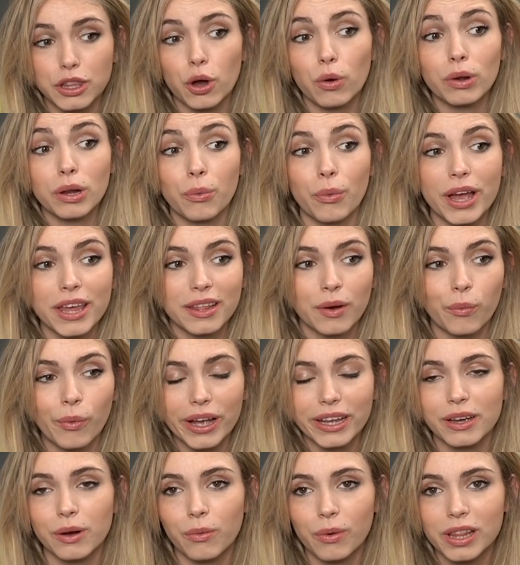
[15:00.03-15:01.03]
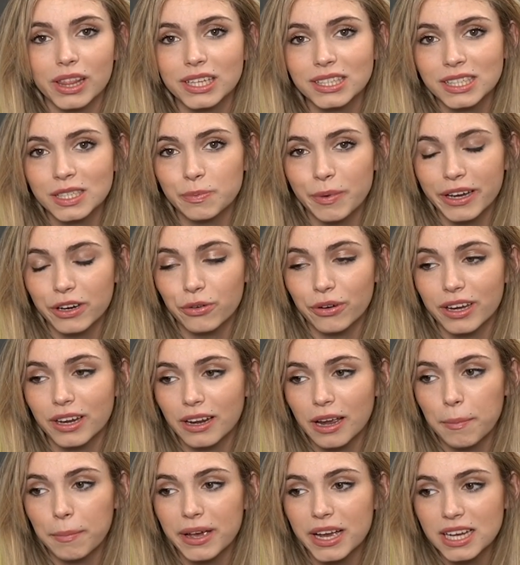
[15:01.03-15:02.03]
only way that white can win this is by
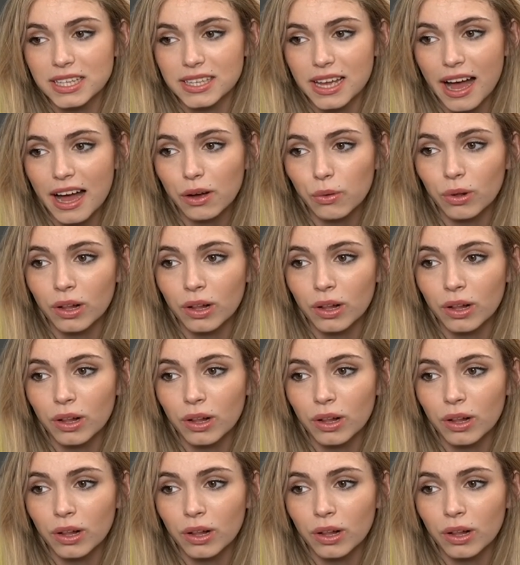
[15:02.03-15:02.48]
creating a big attack.